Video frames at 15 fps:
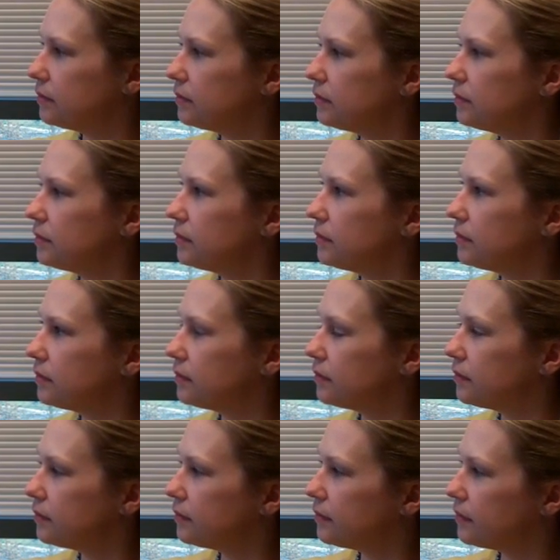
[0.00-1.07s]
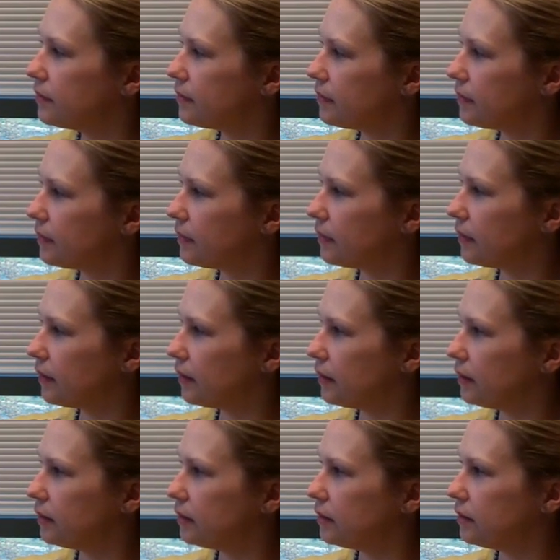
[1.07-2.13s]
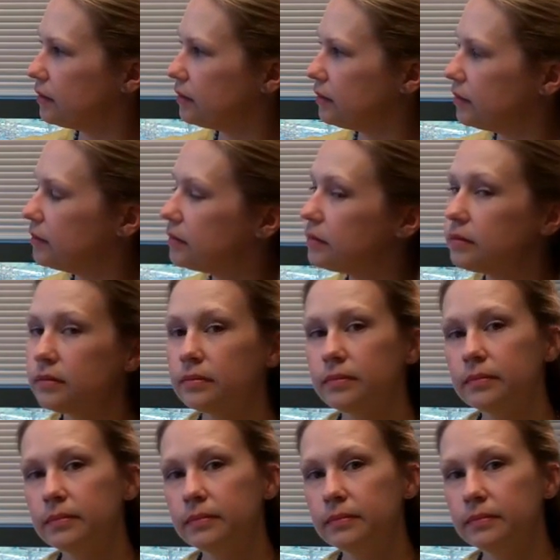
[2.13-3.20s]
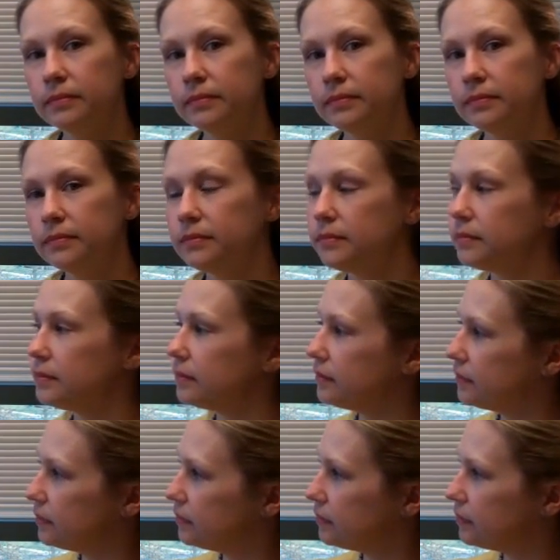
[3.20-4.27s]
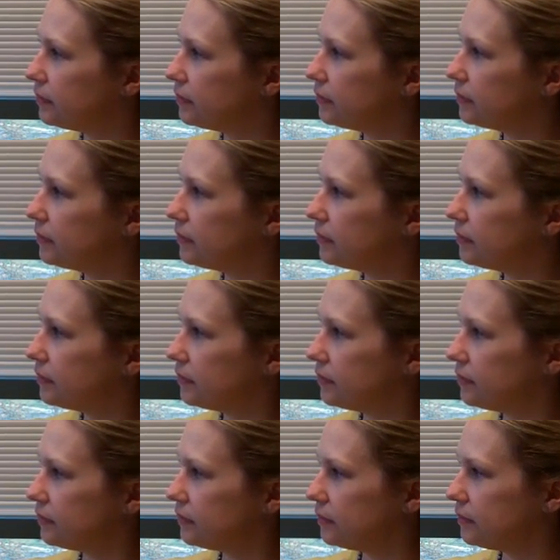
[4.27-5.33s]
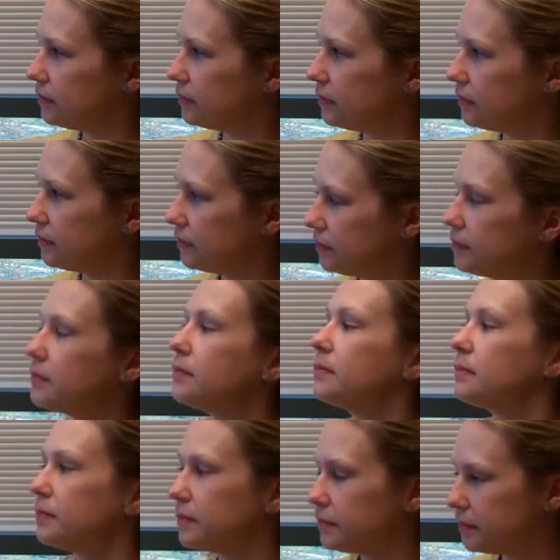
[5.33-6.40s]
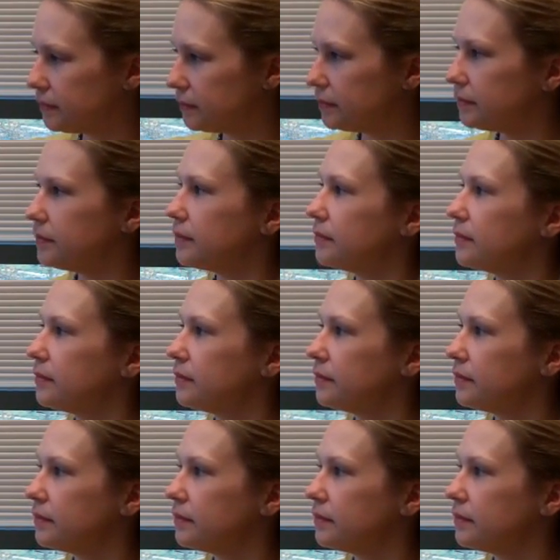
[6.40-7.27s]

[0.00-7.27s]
[no speech]